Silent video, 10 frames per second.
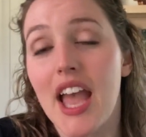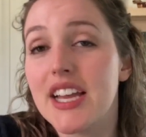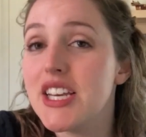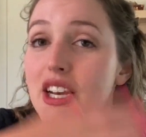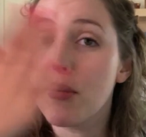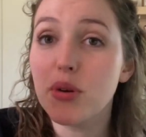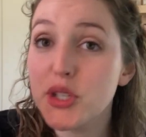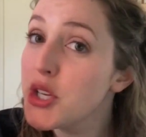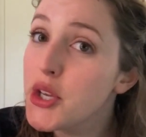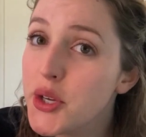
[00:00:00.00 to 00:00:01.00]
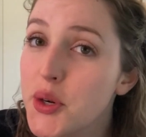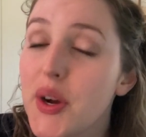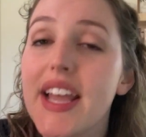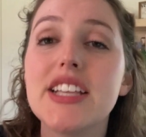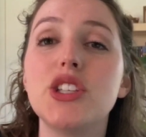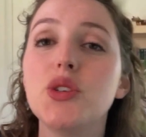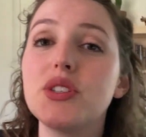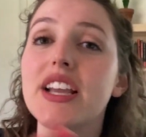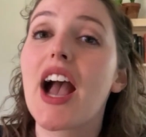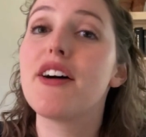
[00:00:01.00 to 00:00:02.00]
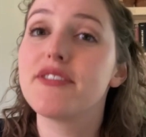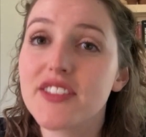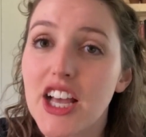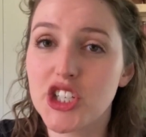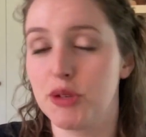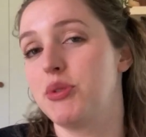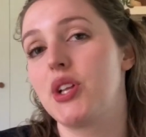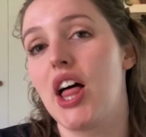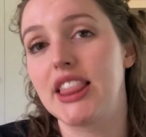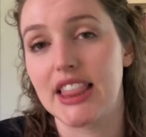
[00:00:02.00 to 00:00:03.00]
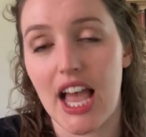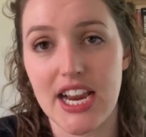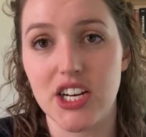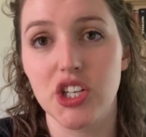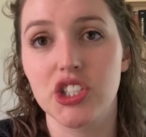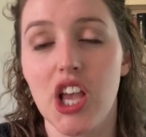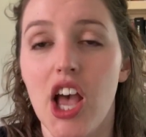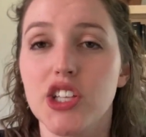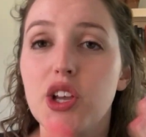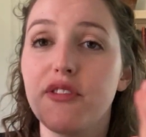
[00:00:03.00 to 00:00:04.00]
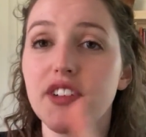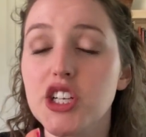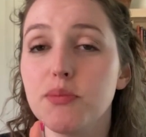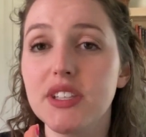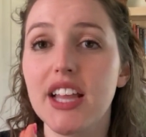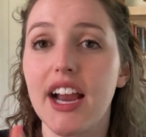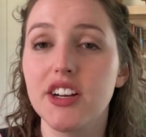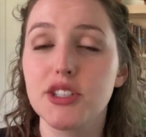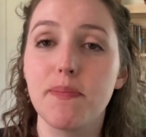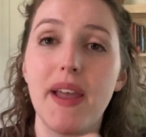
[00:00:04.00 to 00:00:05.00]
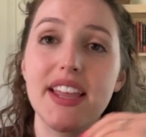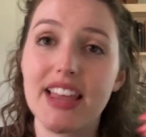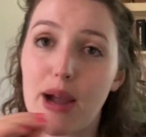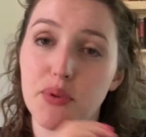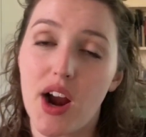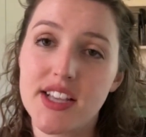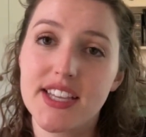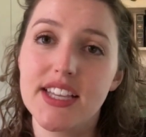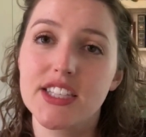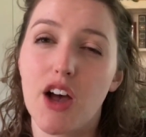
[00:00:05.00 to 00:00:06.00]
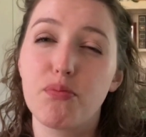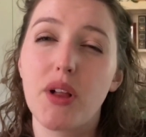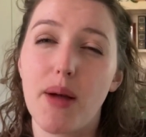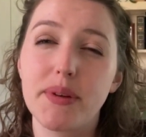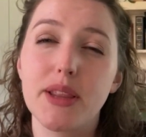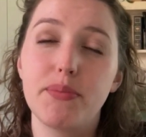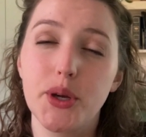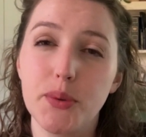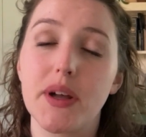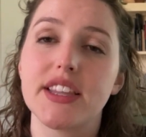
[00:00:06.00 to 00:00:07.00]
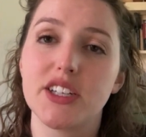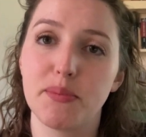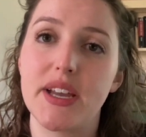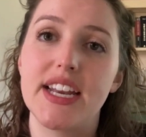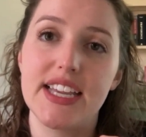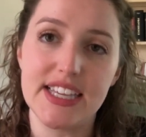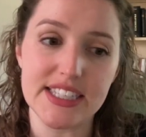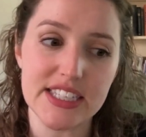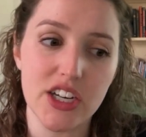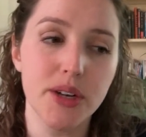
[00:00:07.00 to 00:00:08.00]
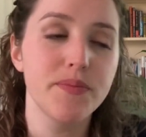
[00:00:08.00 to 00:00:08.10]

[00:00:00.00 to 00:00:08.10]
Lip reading: Number 2 is using flushable liners. So flushable liners make that process of plopping the poop a little bit easier.